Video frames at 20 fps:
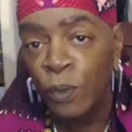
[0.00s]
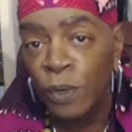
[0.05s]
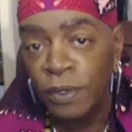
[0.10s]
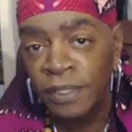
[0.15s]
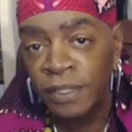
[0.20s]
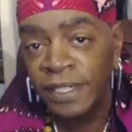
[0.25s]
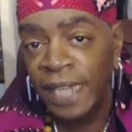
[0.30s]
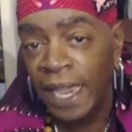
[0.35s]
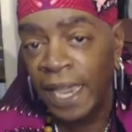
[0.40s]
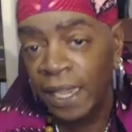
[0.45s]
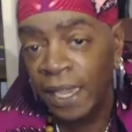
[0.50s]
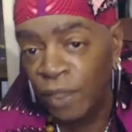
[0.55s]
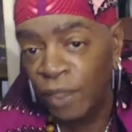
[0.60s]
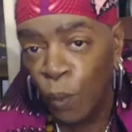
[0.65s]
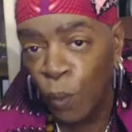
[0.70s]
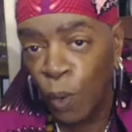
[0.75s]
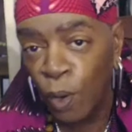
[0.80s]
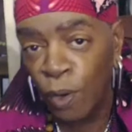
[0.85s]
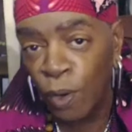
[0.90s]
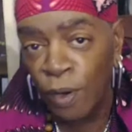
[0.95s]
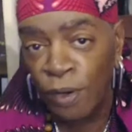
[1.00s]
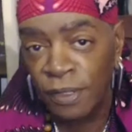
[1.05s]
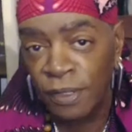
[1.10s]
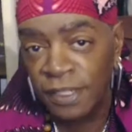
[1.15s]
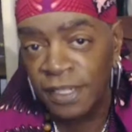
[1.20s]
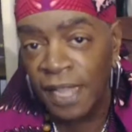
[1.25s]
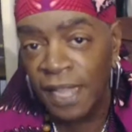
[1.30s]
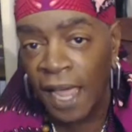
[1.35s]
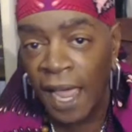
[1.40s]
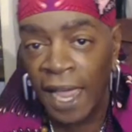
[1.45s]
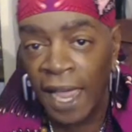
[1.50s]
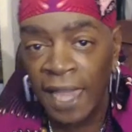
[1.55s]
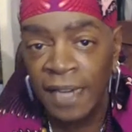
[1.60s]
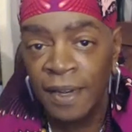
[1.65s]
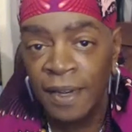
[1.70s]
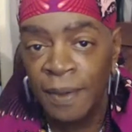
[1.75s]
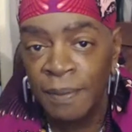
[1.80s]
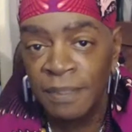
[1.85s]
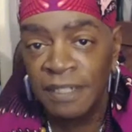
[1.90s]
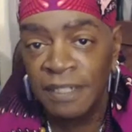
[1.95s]
There are those who will take the
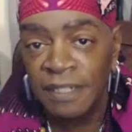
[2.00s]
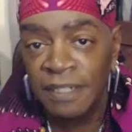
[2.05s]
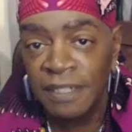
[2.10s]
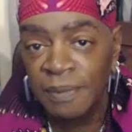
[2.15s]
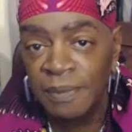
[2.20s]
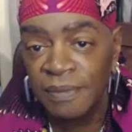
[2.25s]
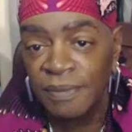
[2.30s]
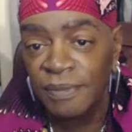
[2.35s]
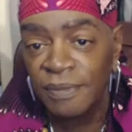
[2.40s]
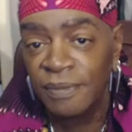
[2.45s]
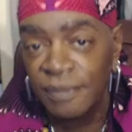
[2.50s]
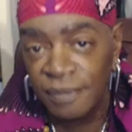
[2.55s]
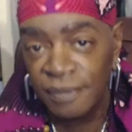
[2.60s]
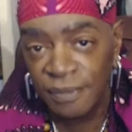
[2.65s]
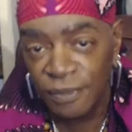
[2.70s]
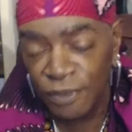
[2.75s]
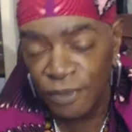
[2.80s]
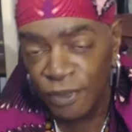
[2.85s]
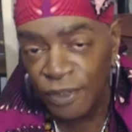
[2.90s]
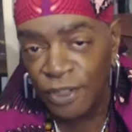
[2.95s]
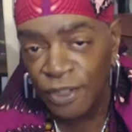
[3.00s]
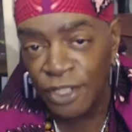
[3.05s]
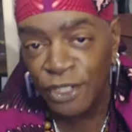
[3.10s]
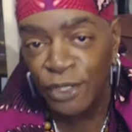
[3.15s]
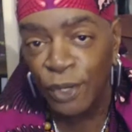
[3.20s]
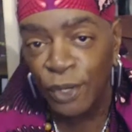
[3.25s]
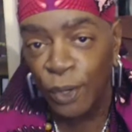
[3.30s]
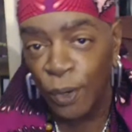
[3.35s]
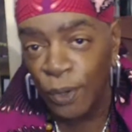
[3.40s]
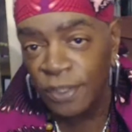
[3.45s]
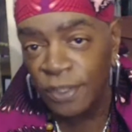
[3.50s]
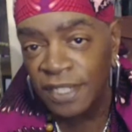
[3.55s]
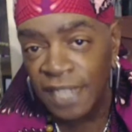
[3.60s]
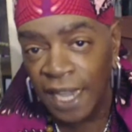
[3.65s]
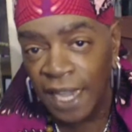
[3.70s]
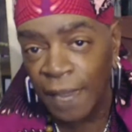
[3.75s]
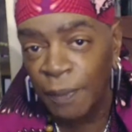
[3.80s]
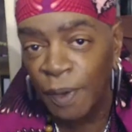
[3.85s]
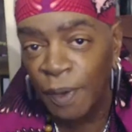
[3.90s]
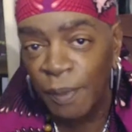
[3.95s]
words, the items,
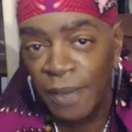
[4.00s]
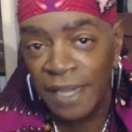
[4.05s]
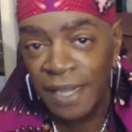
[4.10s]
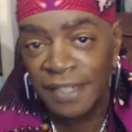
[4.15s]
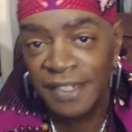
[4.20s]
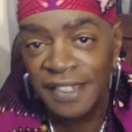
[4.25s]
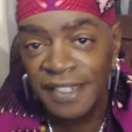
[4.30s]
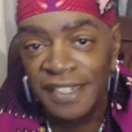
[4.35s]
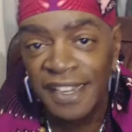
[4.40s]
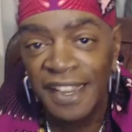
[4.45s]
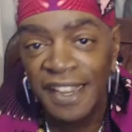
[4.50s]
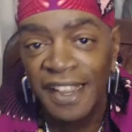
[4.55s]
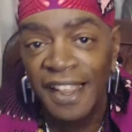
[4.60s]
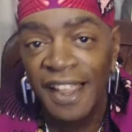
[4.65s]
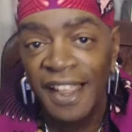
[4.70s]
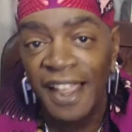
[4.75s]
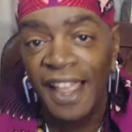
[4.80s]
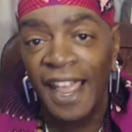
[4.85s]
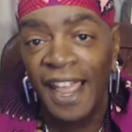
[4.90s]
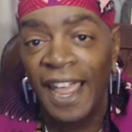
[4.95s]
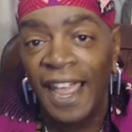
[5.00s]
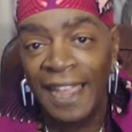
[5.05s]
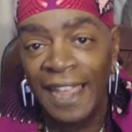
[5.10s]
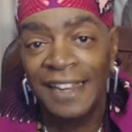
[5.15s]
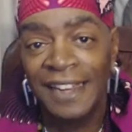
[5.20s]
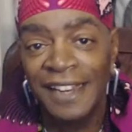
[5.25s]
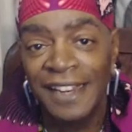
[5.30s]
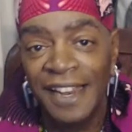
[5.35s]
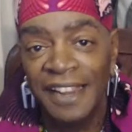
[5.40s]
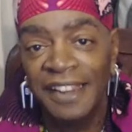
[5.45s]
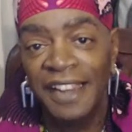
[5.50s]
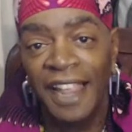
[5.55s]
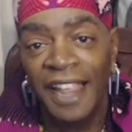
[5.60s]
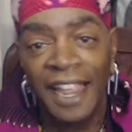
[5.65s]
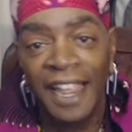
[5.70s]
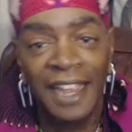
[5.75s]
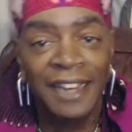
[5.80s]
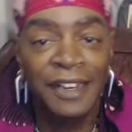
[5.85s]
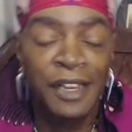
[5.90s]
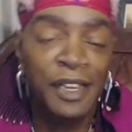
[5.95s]
the tools, the implements,
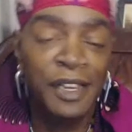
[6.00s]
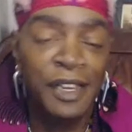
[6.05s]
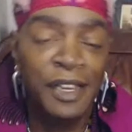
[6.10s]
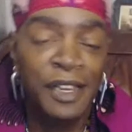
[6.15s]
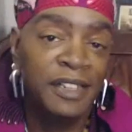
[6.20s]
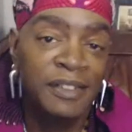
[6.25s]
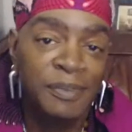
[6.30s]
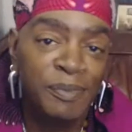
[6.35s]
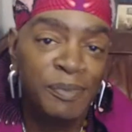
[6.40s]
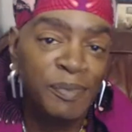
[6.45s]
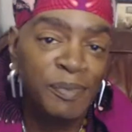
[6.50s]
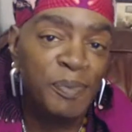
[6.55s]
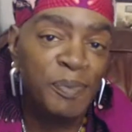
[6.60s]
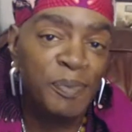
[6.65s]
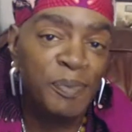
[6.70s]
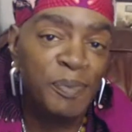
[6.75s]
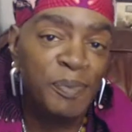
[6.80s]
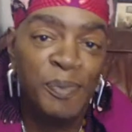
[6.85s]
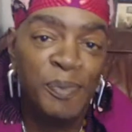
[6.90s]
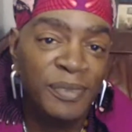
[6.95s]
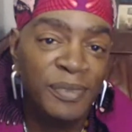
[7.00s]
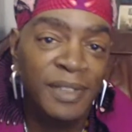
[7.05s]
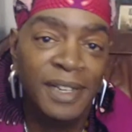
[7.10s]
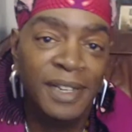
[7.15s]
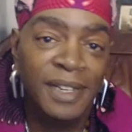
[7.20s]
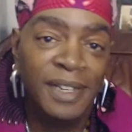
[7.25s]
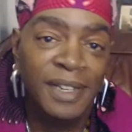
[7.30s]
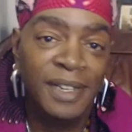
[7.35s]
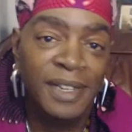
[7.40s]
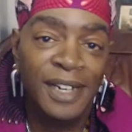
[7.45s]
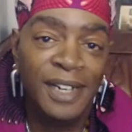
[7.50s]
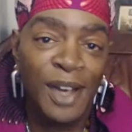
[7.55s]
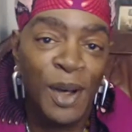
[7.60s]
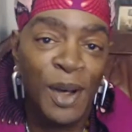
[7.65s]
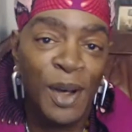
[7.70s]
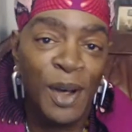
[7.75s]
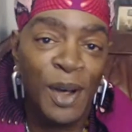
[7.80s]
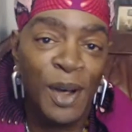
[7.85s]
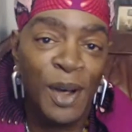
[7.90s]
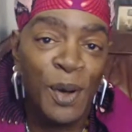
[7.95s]
and
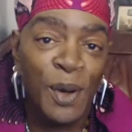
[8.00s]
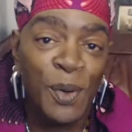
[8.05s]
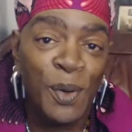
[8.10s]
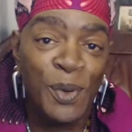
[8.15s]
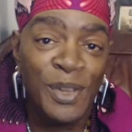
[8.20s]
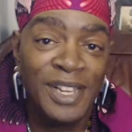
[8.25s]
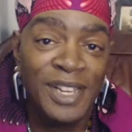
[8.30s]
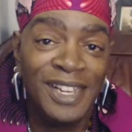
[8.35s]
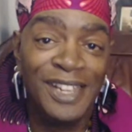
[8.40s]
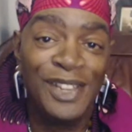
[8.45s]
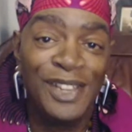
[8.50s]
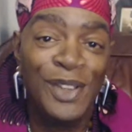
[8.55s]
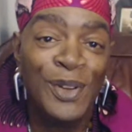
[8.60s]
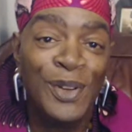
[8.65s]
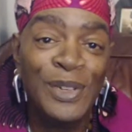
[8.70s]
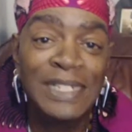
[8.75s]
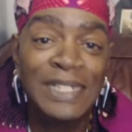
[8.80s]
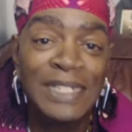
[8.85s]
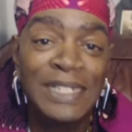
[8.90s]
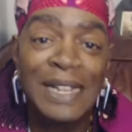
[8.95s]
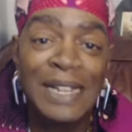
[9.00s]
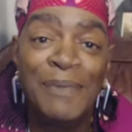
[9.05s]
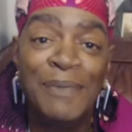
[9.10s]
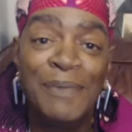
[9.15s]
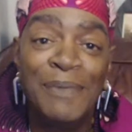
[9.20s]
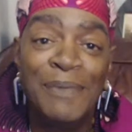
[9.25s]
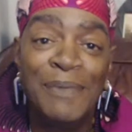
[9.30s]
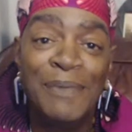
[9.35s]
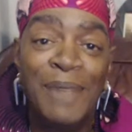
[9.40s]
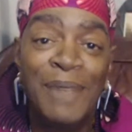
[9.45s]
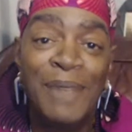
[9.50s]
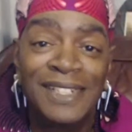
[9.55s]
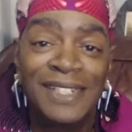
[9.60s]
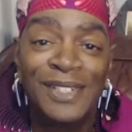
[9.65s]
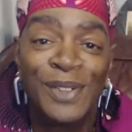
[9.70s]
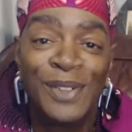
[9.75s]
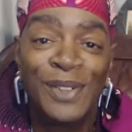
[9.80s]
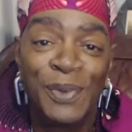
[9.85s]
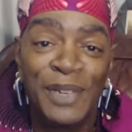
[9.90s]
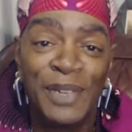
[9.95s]
you know, use them as sort of
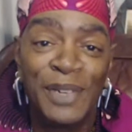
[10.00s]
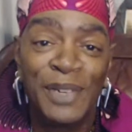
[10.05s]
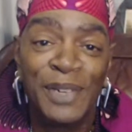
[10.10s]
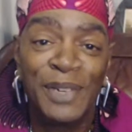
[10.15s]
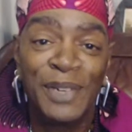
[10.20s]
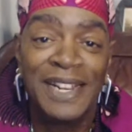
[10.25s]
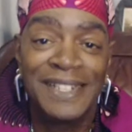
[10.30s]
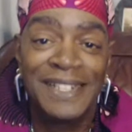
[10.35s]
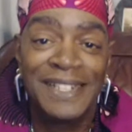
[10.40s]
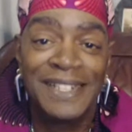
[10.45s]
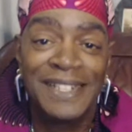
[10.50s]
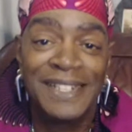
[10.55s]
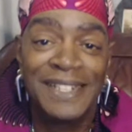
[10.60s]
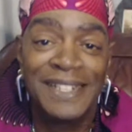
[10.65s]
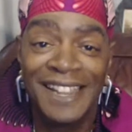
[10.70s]
a dressing.